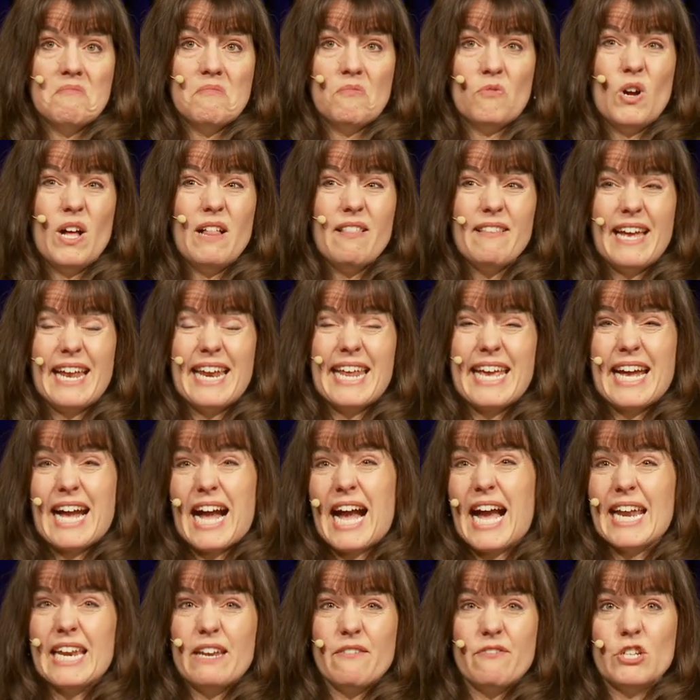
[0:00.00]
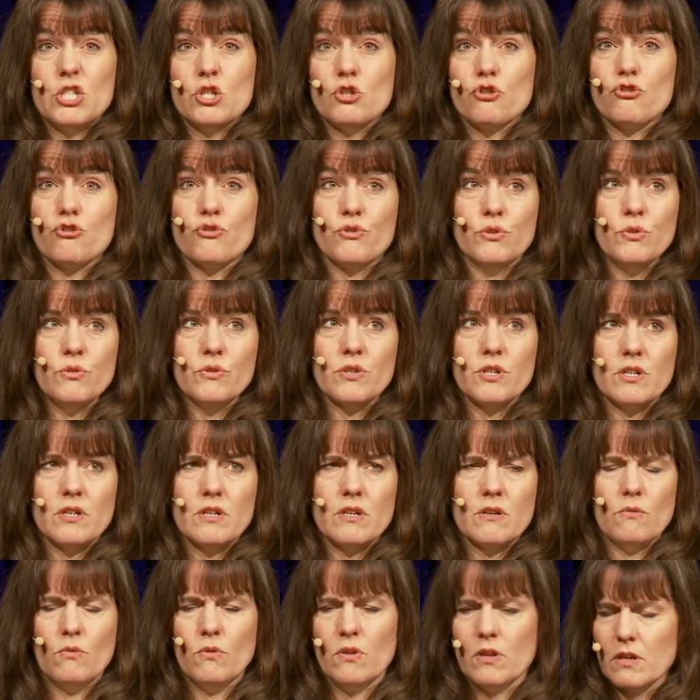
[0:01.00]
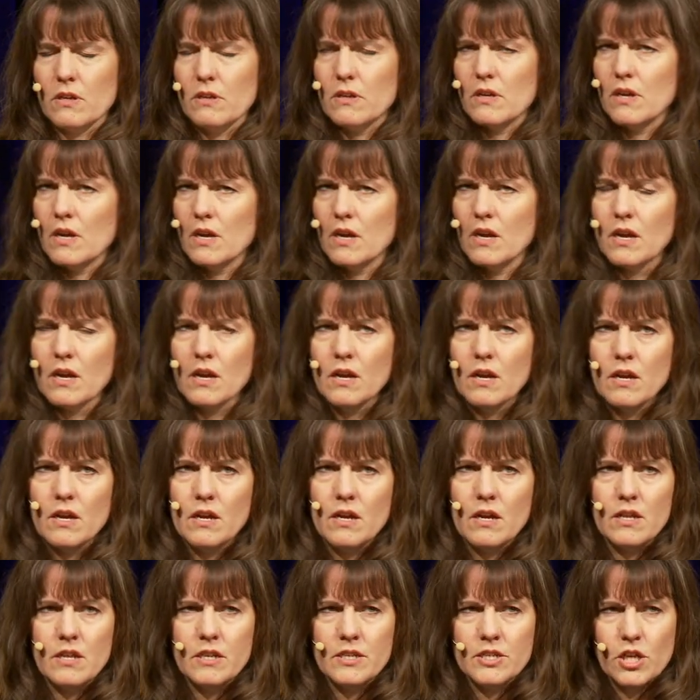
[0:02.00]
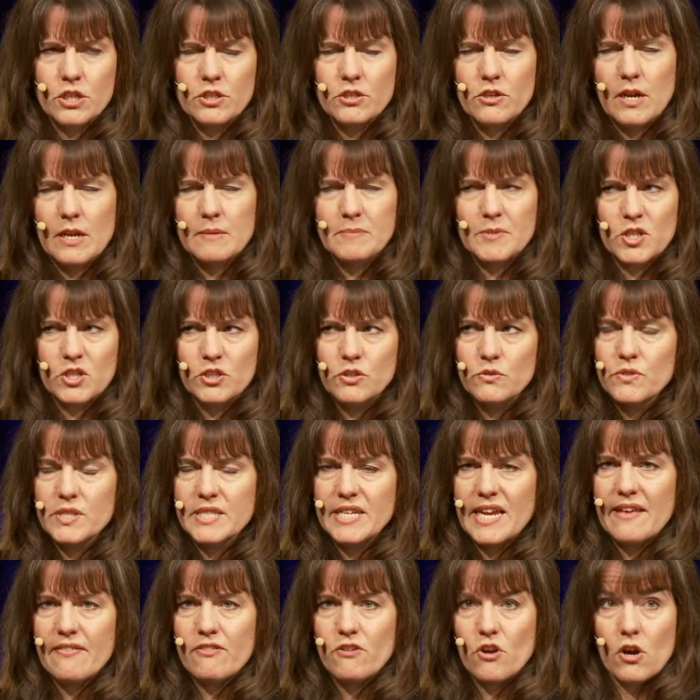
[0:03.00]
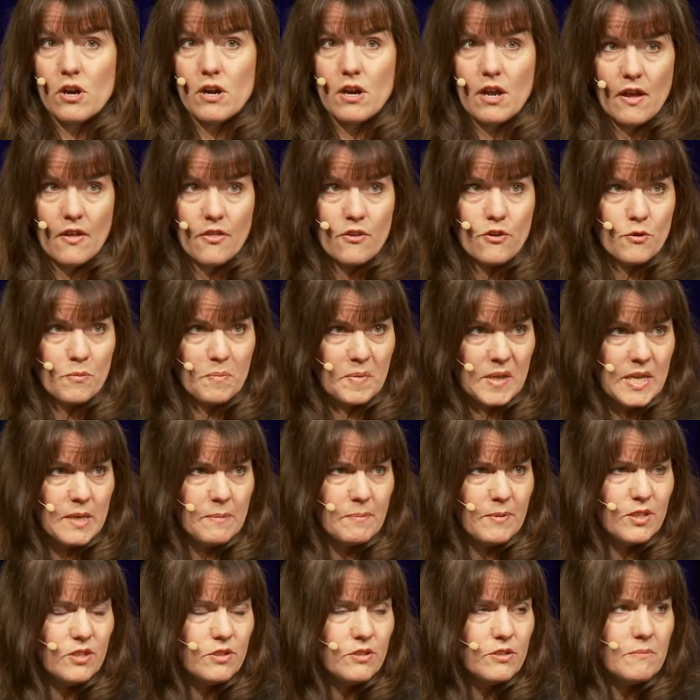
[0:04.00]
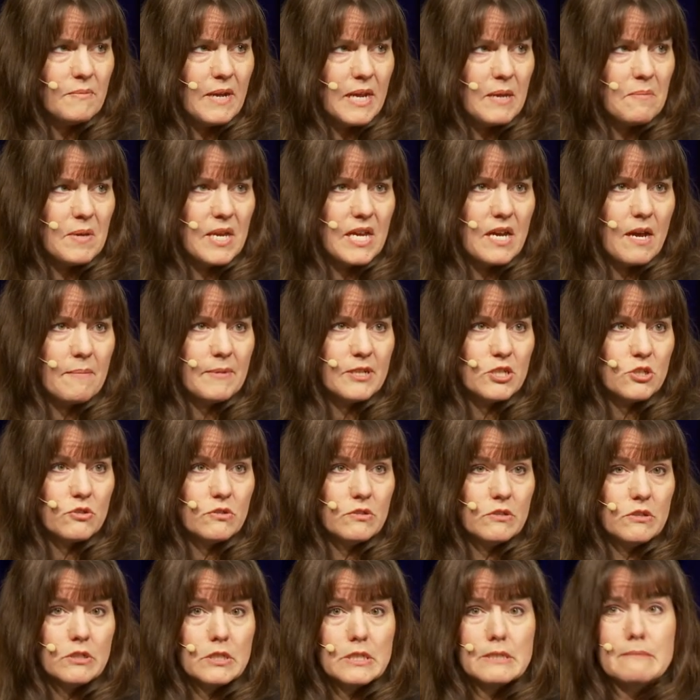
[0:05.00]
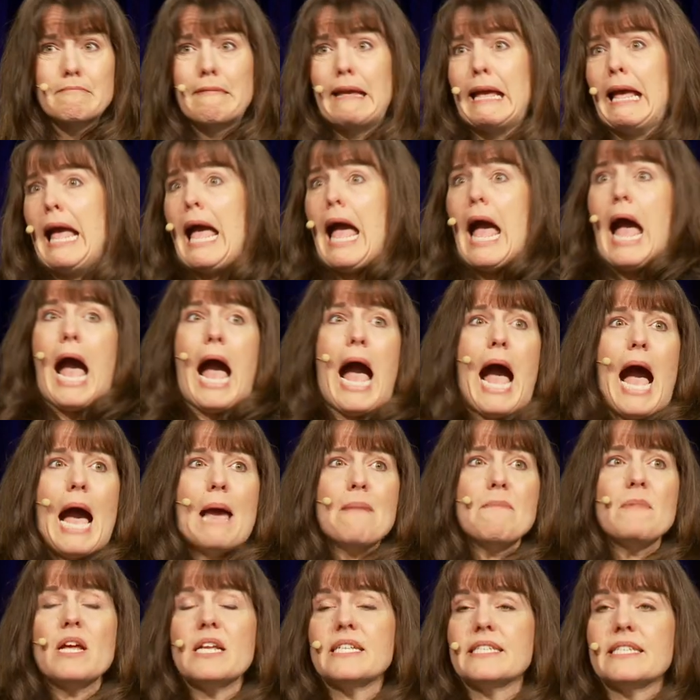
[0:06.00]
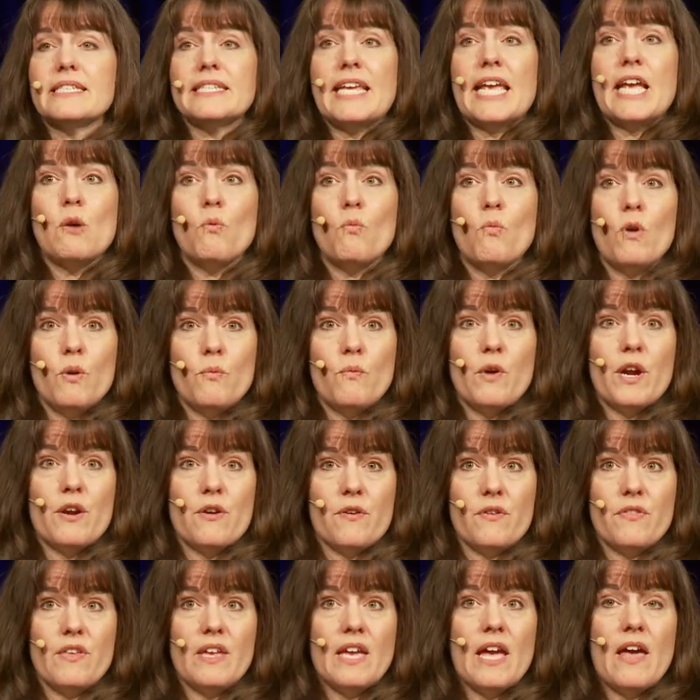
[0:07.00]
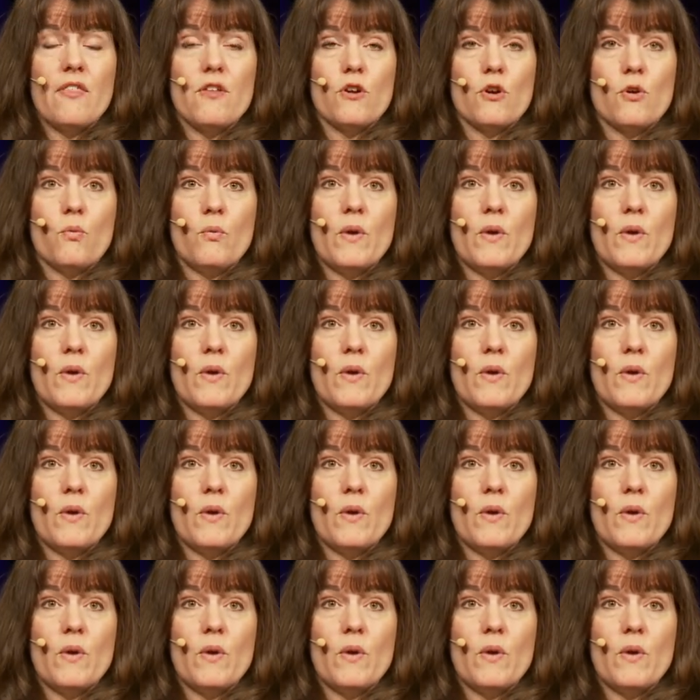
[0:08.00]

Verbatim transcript: Well, any kind of intruder. Well, Dr. Imes, are you saying there are other people who might become intruders? I'm not saying one way or the other.